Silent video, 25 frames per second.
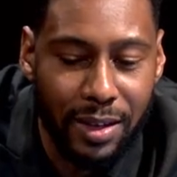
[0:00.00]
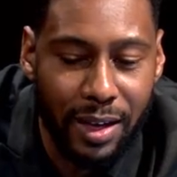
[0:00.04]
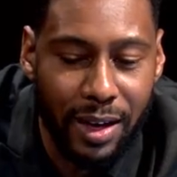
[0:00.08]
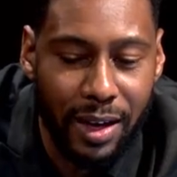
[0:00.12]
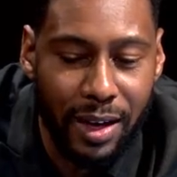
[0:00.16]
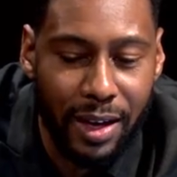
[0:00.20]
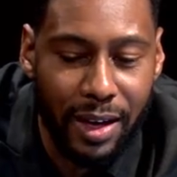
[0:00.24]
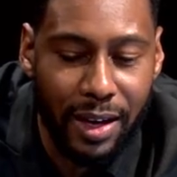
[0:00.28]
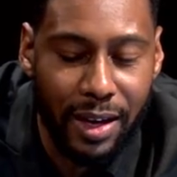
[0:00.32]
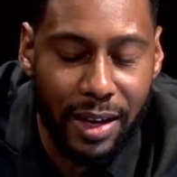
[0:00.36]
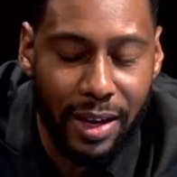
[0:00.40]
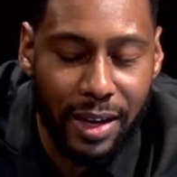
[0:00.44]

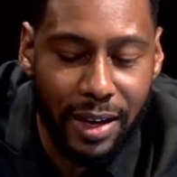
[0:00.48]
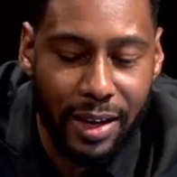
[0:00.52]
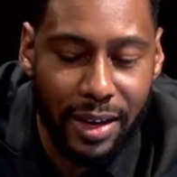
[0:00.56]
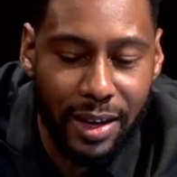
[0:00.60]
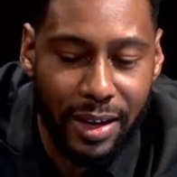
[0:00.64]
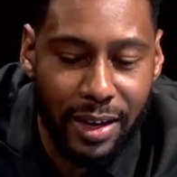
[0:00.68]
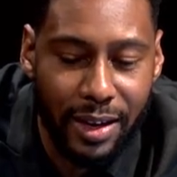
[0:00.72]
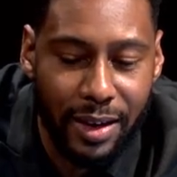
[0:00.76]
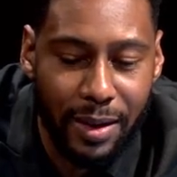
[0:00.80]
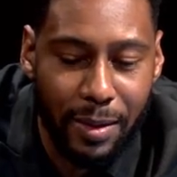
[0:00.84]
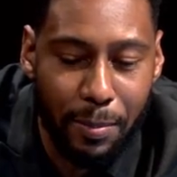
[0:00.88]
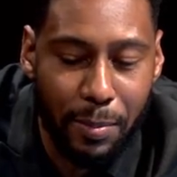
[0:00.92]

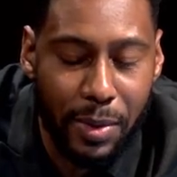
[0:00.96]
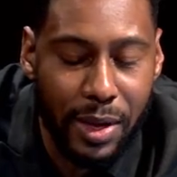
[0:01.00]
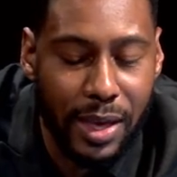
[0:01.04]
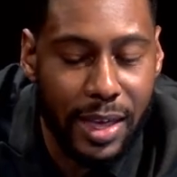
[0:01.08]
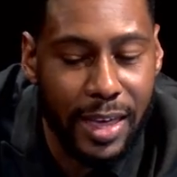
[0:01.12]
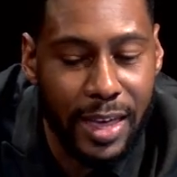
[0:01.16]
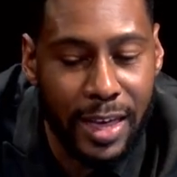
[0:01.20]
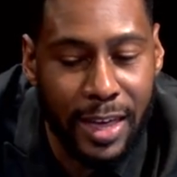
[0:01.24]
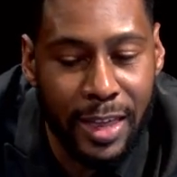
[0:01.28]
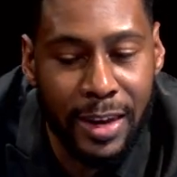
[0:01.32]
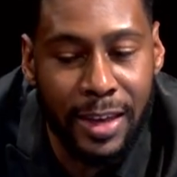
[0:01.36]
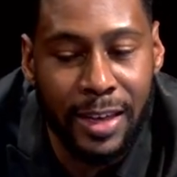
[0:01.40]
uh,
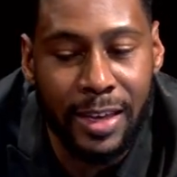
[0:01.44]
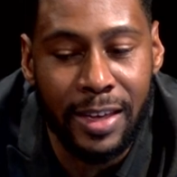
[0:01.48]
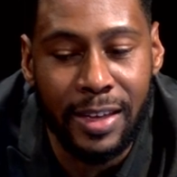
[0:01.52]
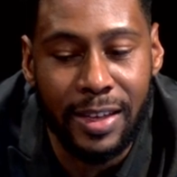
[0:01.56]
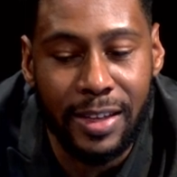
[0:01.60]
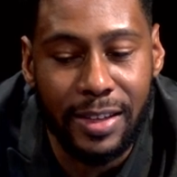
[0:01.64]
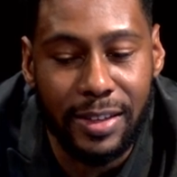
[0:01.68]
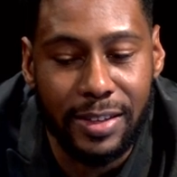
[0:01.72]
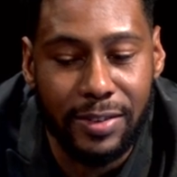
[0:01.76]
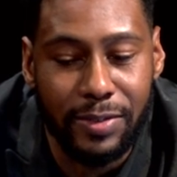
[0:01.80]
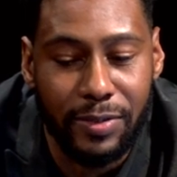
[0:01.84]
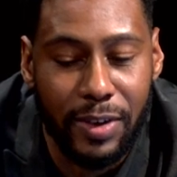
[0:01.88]

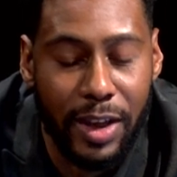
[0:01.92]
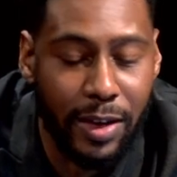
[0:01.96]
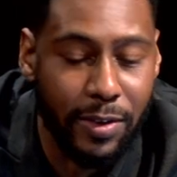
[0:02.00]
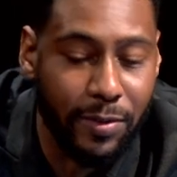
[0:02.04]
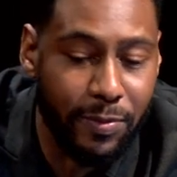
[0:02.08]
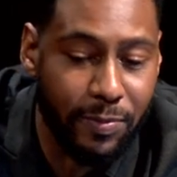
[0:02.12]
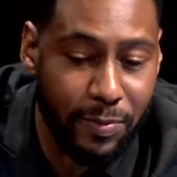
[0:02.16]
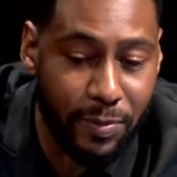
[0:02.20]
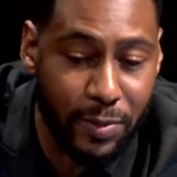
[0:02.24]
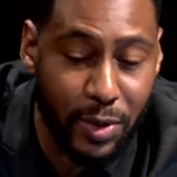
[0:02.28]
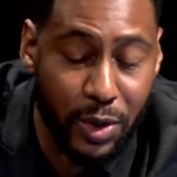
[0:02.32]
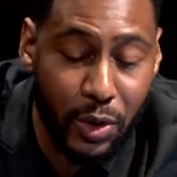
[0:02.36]
beginning, like
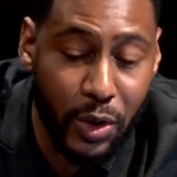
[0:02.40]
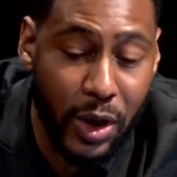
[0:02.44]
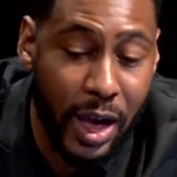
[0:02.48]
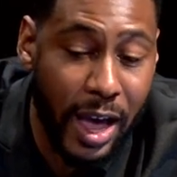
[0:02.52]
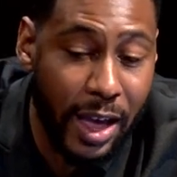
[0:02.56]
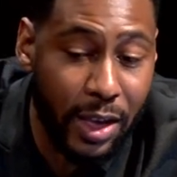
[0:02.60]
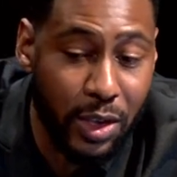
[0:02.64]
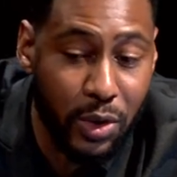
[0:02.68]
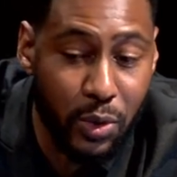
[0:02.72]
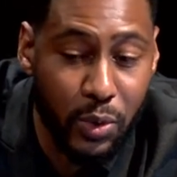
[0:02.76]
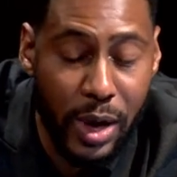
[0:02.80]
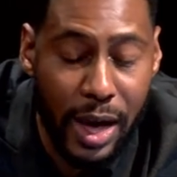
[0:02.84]
you know how
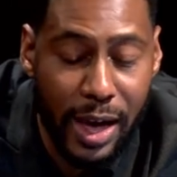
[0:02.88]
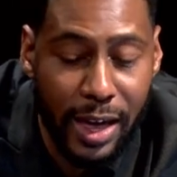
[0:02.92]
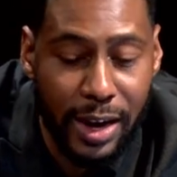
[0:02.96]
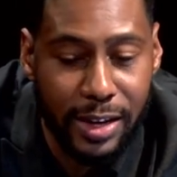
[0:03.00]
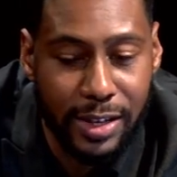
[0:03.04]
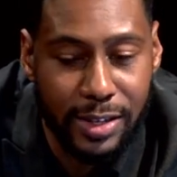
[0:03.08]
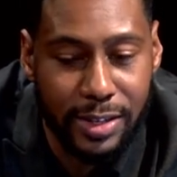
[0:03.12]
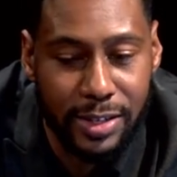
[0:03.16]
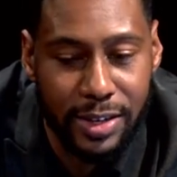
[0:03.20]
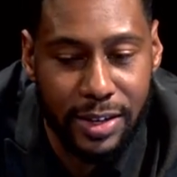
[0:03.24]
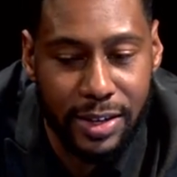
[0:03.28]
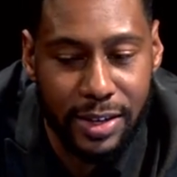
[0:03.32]
you got
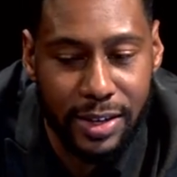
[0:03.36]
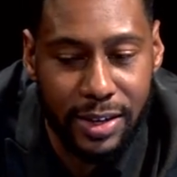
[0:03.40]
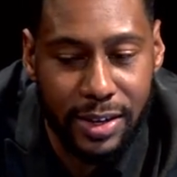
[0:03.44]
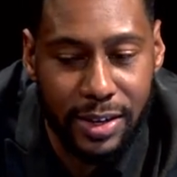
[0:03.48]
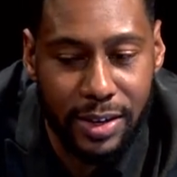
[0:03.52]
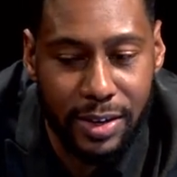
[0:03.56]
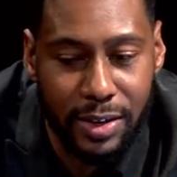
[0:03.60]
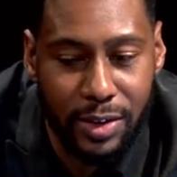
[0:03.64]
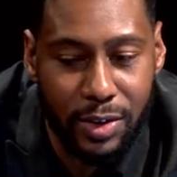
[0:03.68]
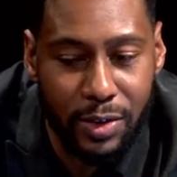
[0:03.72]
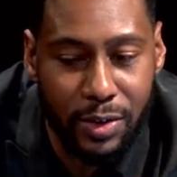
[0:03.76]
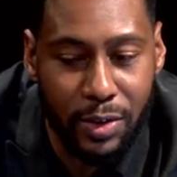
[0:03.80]
into
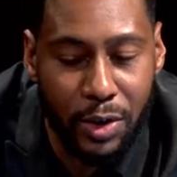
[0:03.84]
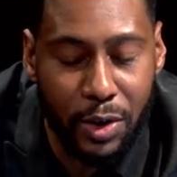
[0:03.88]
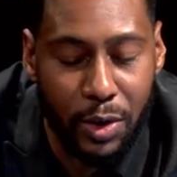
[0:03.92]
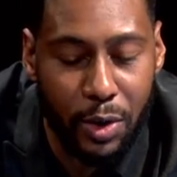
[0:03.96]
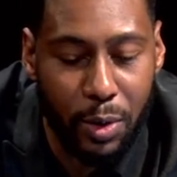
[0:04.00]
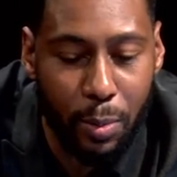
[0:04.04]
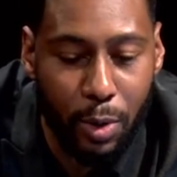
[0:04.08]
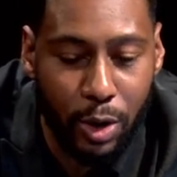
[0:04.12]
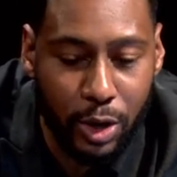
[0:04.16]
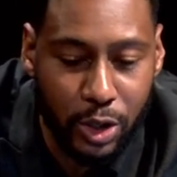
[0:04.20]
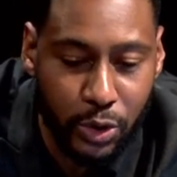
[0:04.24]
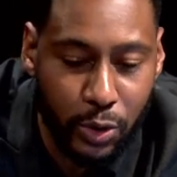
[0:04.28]
you know the
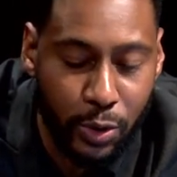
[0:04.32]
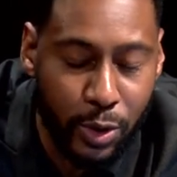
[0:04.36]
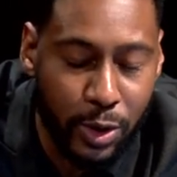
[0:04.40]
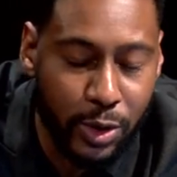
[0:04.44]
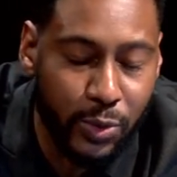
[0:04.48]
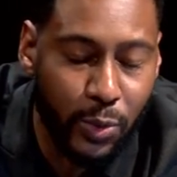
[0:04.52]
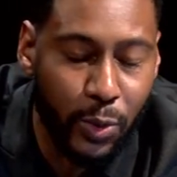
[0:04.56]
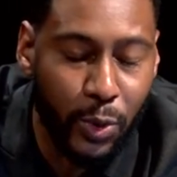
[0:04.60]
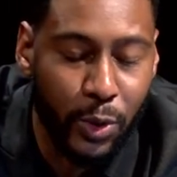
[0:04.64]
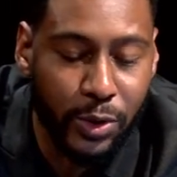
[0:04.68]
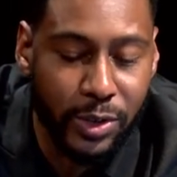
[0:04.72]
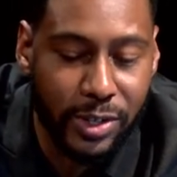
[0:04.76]
martial arts
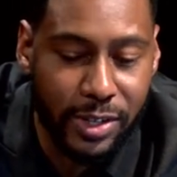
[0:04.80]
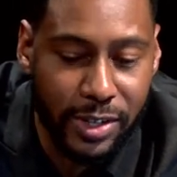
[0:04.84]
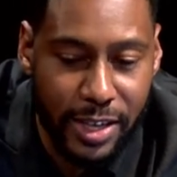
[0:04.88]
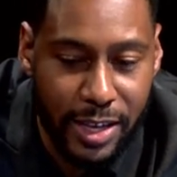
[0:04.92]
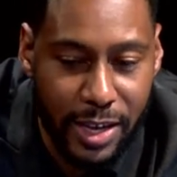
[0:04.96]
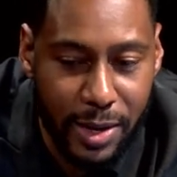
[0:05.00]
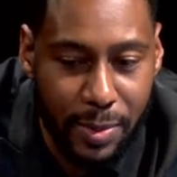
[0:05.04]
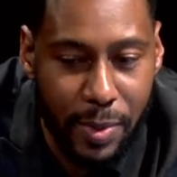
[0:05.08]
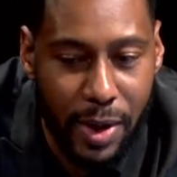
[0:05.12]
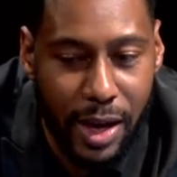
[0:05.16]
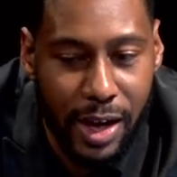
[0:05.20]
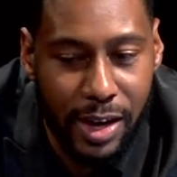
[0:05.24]
world to
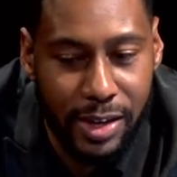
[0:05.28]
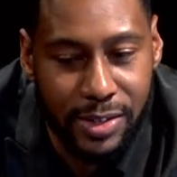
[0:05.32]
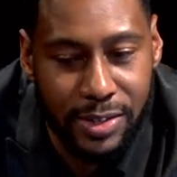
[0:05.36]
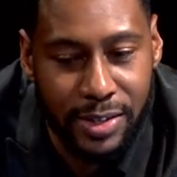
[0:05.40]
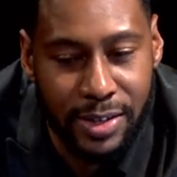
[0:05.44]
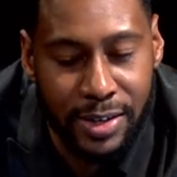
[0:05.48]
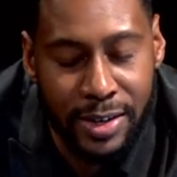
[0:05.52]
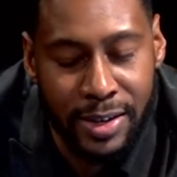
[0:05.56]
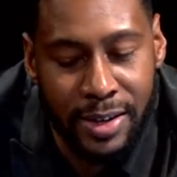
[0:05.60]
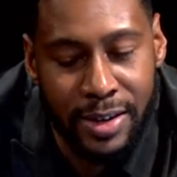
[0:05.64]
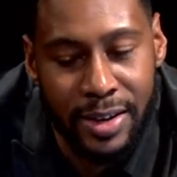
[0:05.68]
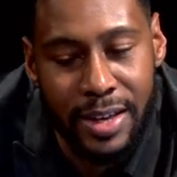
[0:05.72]

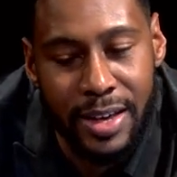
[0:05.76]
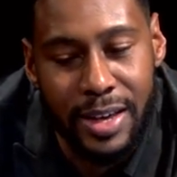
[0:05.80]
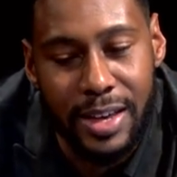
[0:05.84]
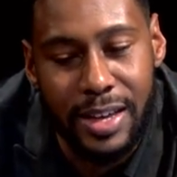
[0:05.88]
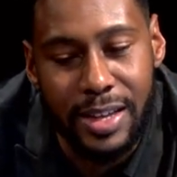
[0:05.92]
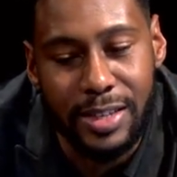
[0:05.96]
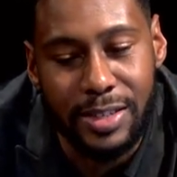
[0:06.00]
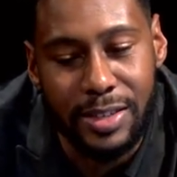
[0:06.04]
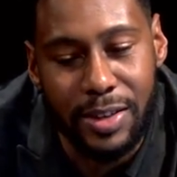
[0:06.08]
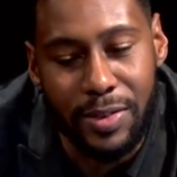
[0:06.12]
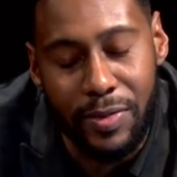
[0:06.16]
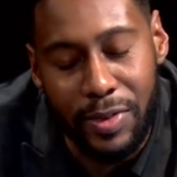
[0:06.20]
kickboxing,
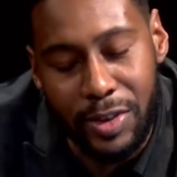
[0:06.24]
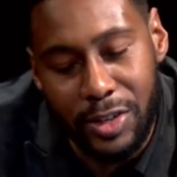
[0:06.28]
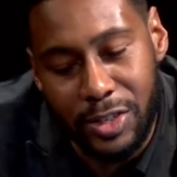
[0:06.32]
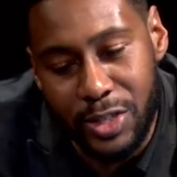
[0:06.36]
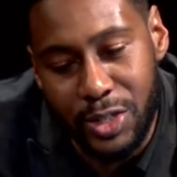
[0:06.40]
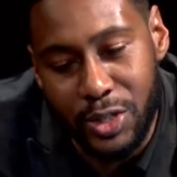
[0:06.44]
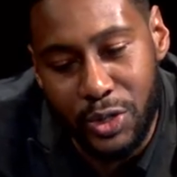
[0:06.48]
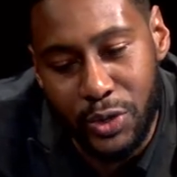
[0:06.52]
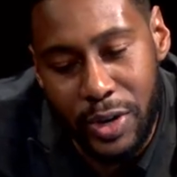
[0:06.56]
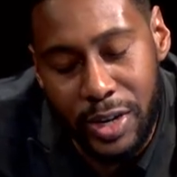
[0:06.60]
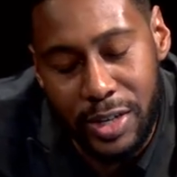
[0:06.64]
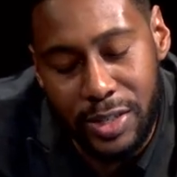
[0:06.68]
to
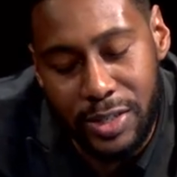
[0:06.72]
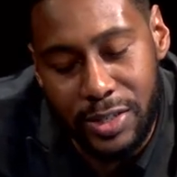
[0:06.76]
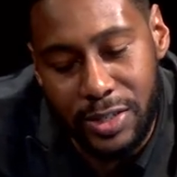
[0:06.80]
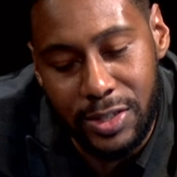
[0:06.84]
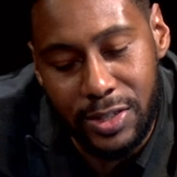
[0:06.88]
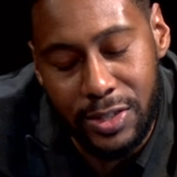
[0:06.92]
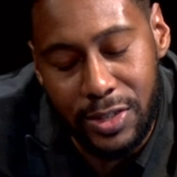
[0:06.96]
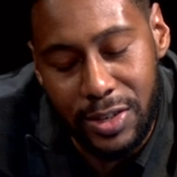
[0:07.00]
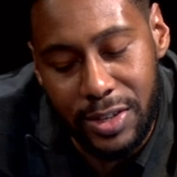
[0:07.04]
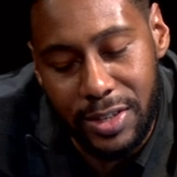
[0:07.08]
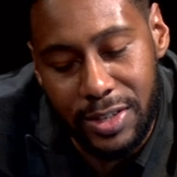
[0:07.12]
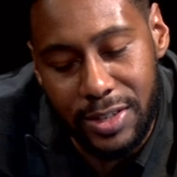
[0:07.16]
eventually
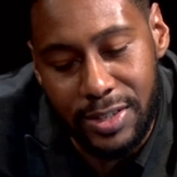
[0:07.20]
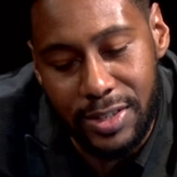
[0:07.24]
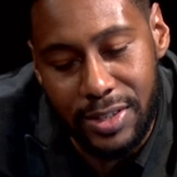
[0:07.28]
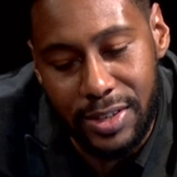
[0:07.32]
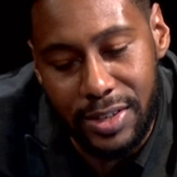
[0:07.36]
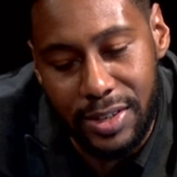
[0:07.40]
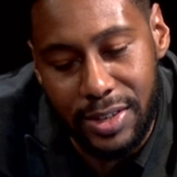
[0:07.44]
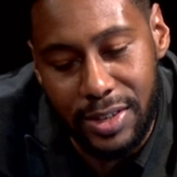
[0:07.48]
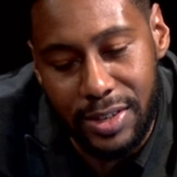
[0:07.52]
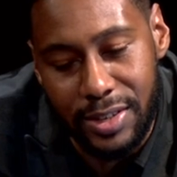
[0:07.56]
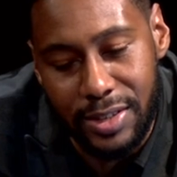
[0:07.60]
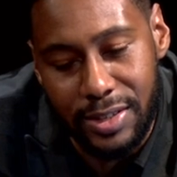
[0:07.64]
transition
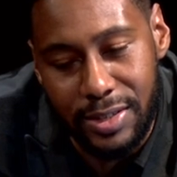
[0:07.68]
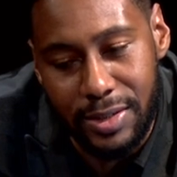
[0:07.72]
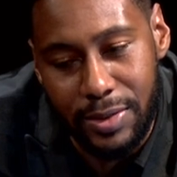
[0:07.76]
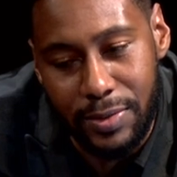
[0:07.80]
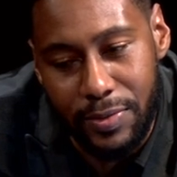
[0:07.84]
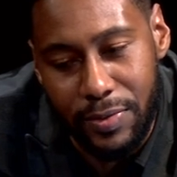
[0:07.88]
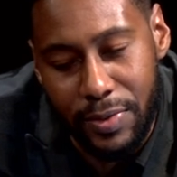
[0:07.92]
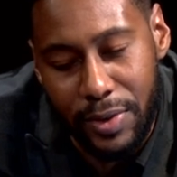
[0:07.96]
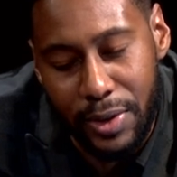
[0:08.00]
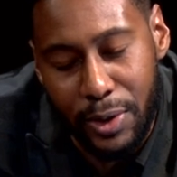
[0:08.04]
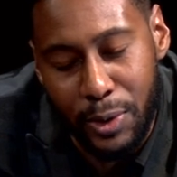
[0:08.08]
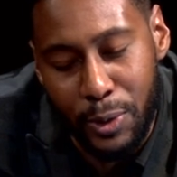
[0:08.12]
into to
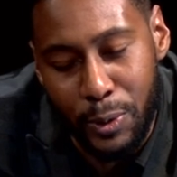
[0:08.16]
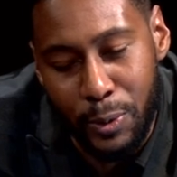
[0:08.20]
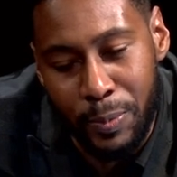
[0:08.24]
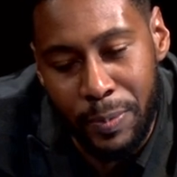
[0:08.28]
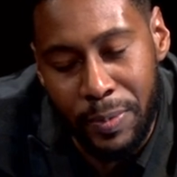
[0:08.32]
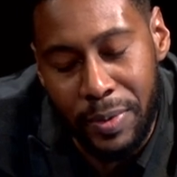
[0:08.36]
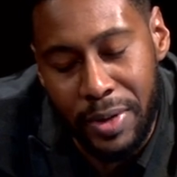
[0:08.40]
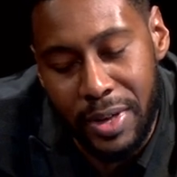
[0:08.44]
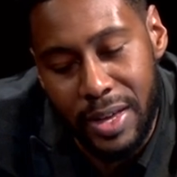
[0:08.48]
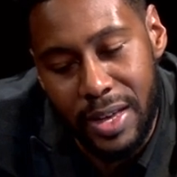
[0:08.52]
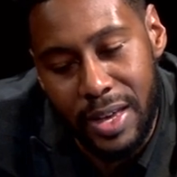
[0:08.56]
film,